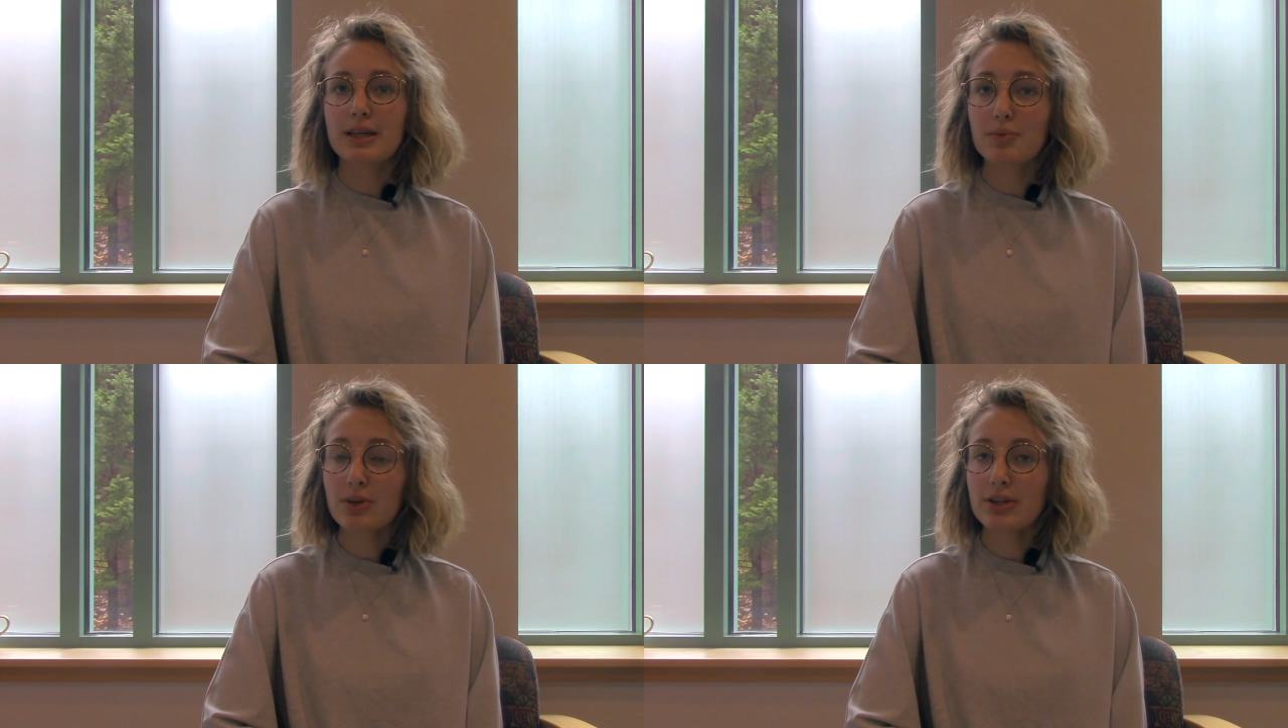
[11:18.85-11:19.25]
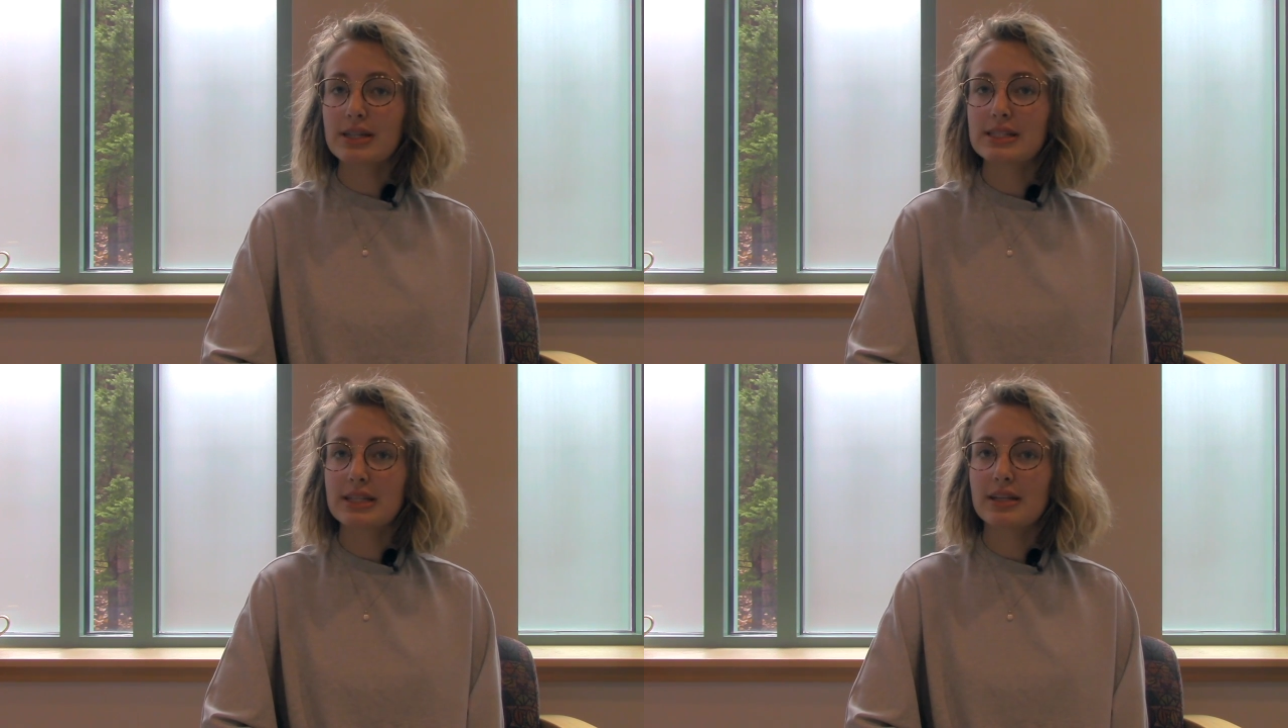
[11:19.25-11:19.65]
he
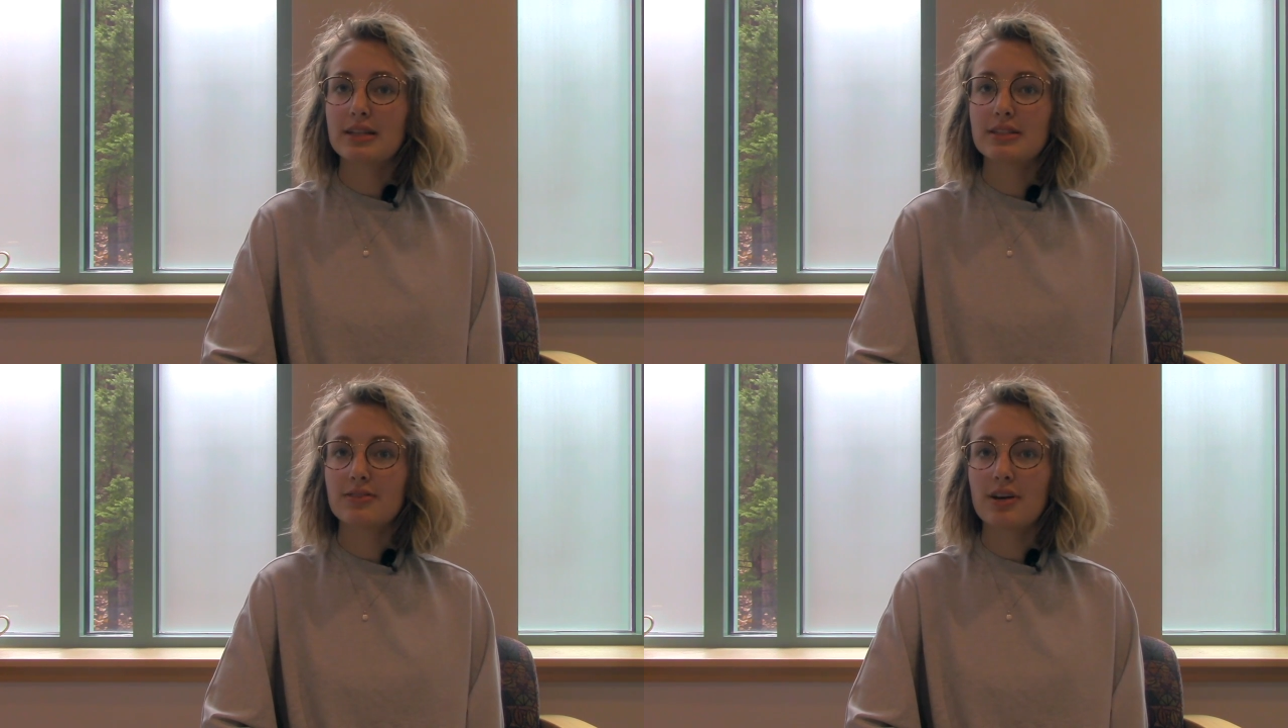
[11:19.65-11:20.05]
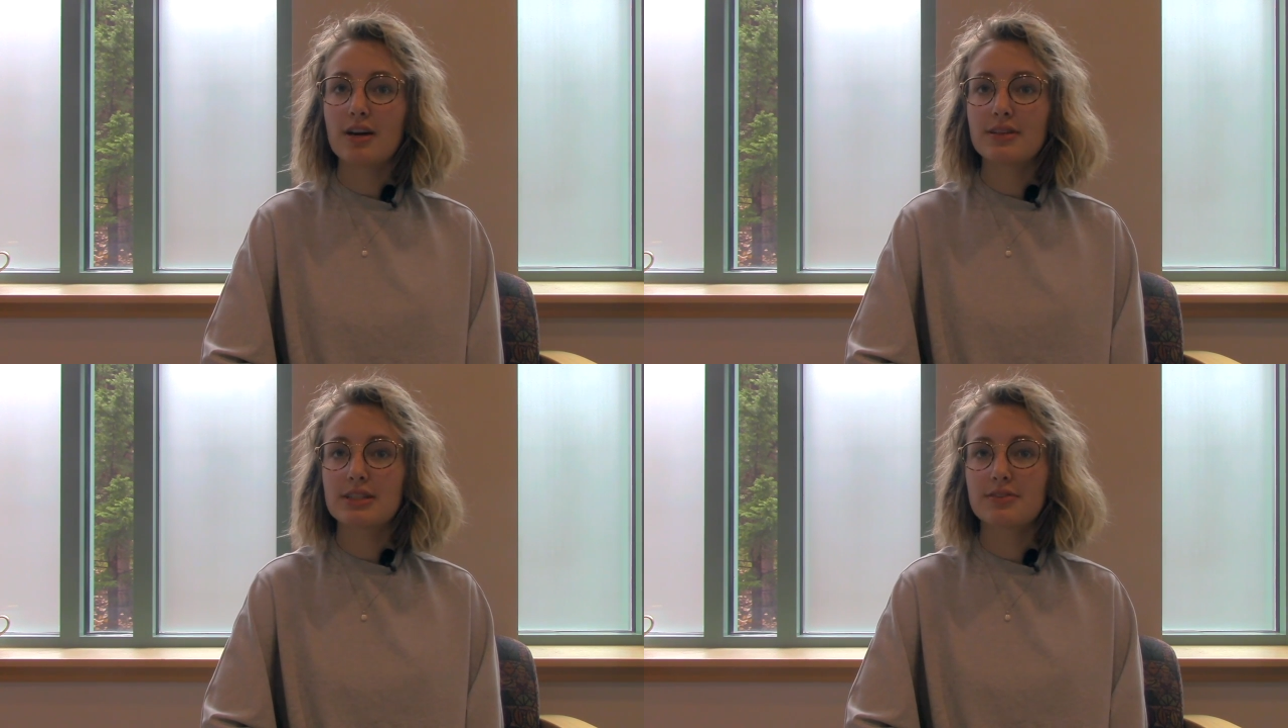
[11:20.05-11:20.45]
worries that it could
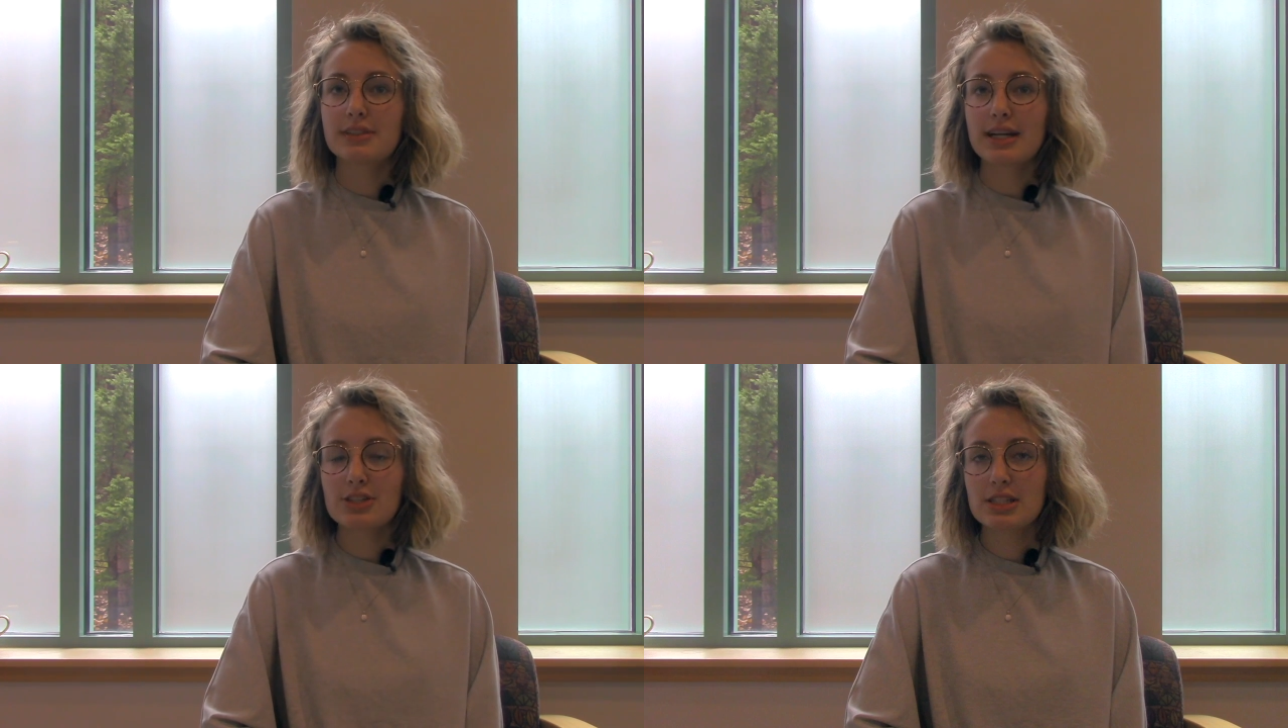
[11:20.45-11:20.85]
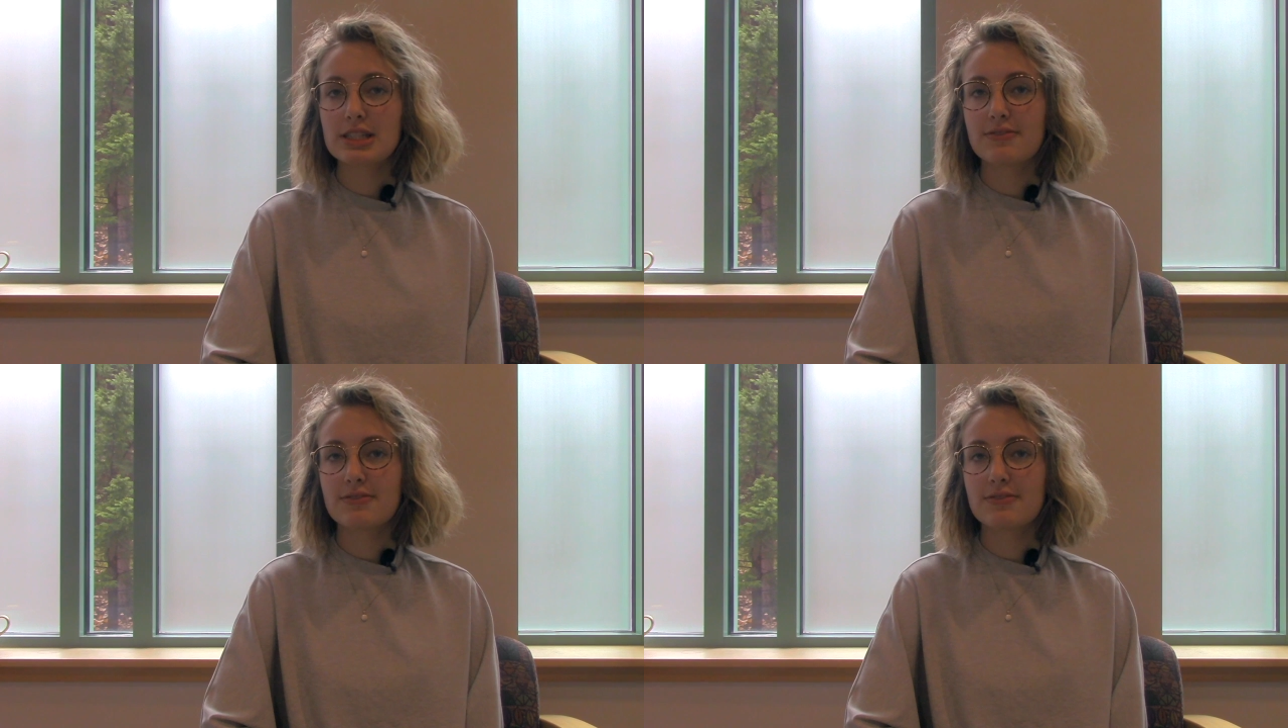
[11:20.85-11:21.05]
devolve into reductions